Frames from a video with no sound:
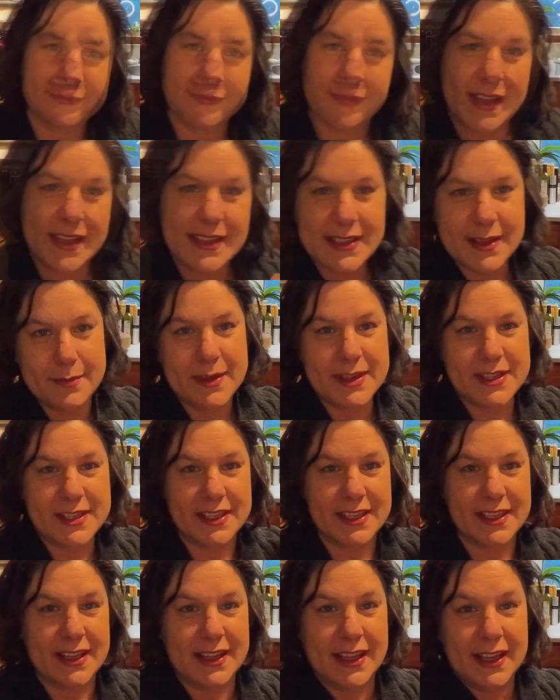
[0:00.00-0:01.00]
As I
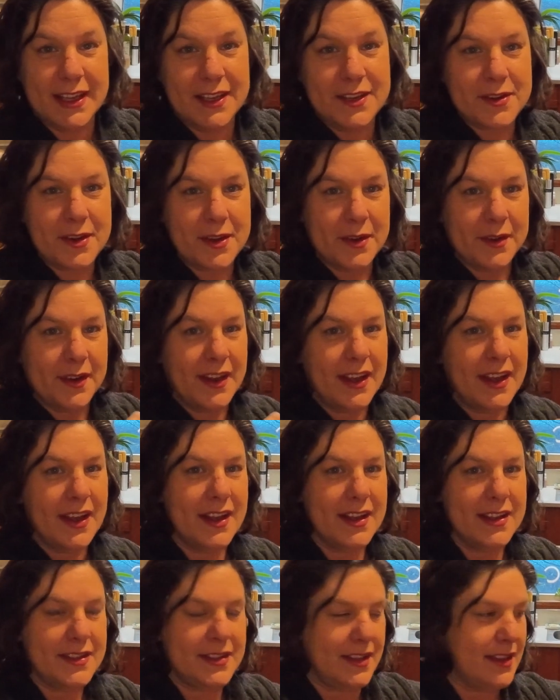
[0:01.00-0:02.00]
mentioned in the intro
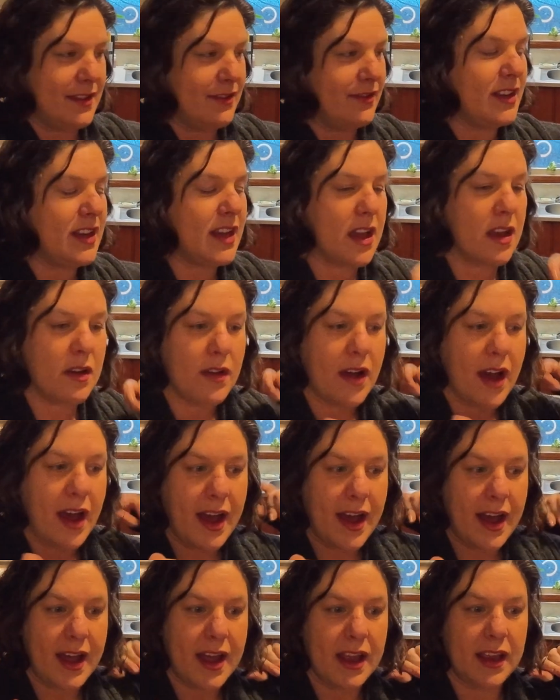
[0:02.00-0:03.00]
to the video,
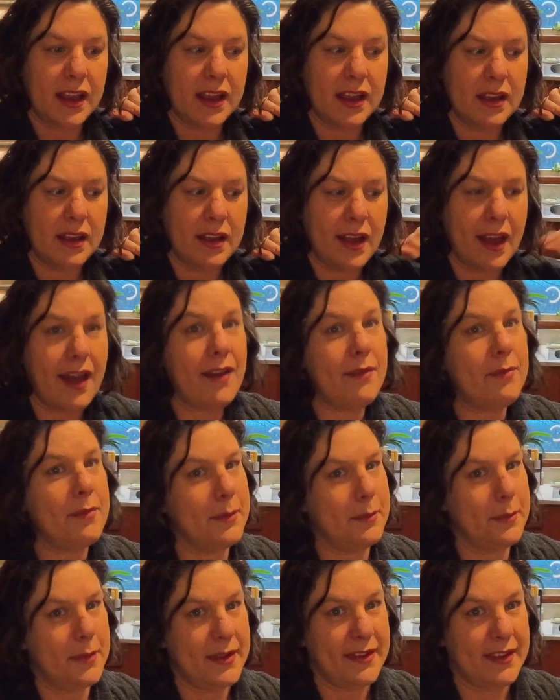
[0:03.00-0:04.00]
I have
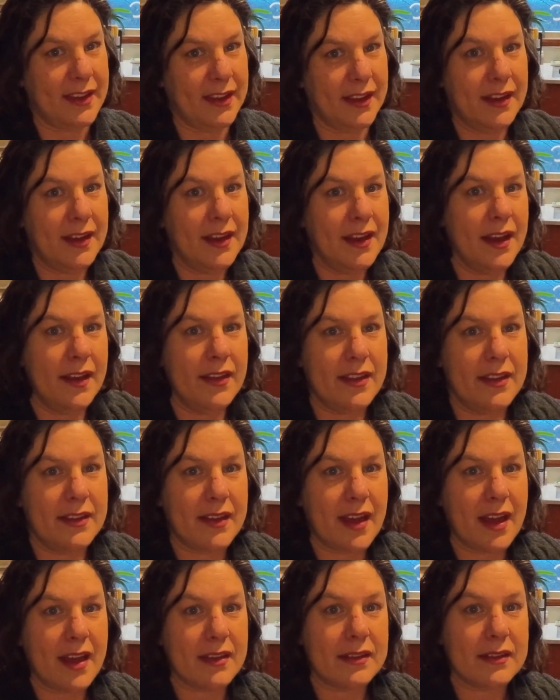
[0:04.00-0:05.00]
been busy. These
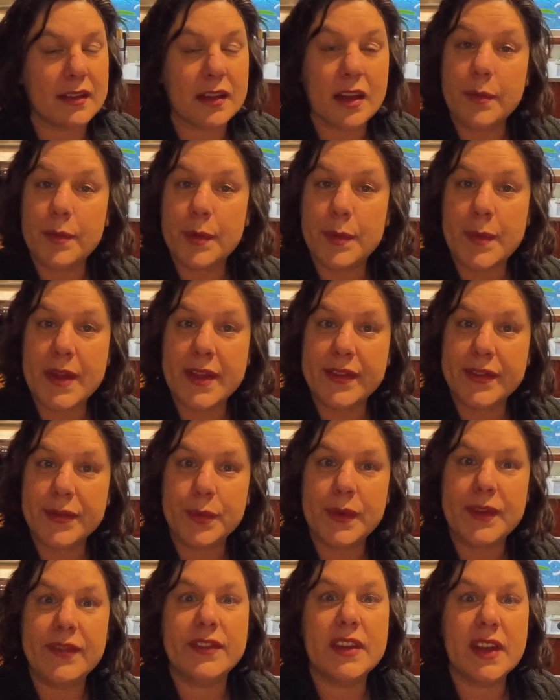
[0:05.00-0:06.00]
last couple months,
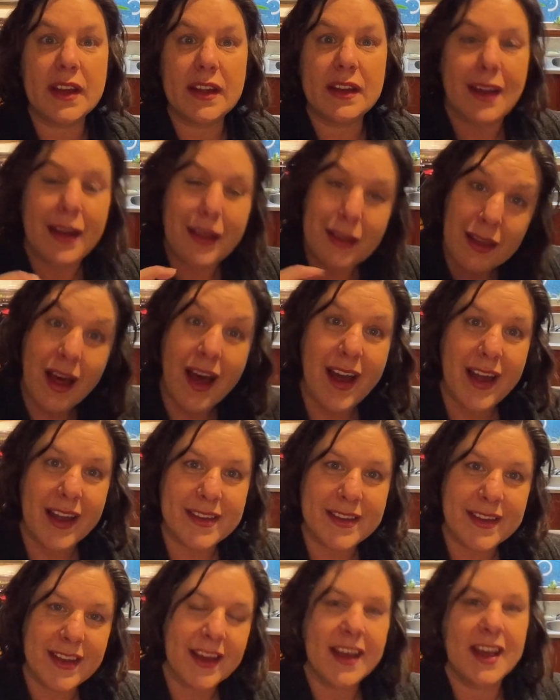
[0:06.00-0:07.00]
we've done a
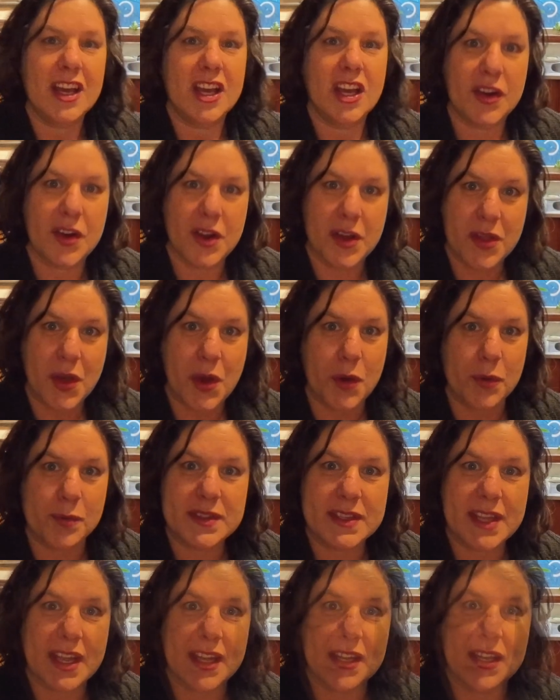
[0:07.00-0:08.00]
lot here on the
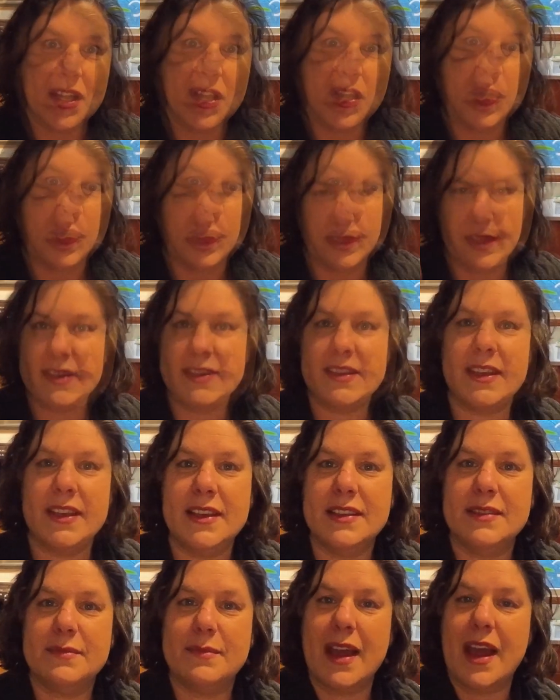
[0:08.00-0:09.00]
homestead. This
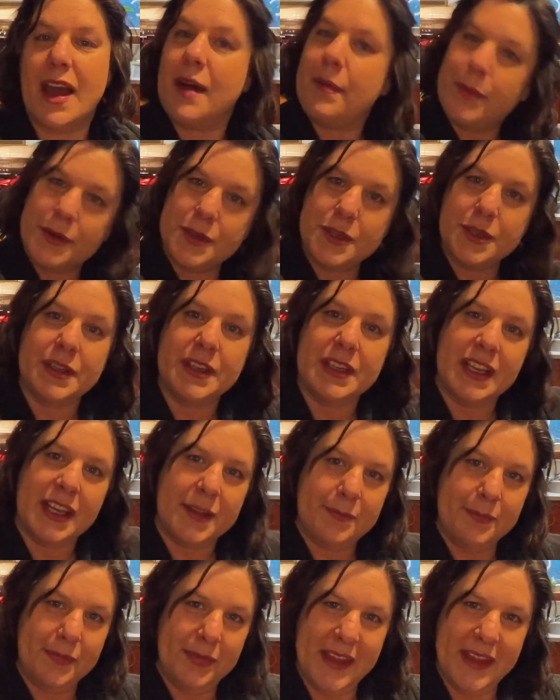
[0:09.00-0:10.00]
is my opportunity